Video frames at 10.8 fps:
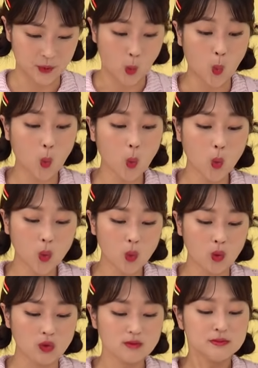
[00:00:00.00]

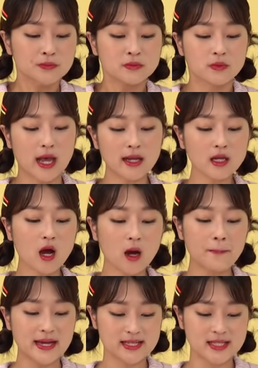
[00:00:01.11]
Oh, getting
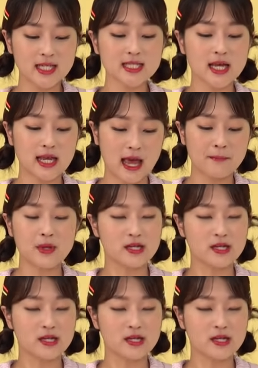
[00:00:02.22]
up at 6 a.m.